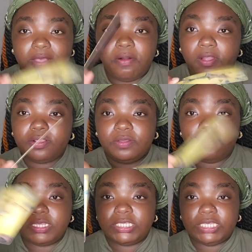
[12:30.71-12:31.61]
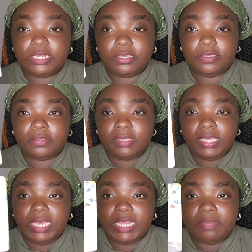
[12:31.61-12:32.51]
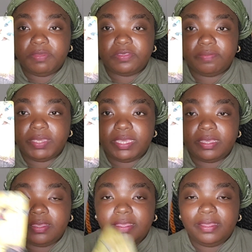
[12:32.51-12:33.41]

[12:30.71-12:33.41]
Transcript: hardcore studying in the month of May.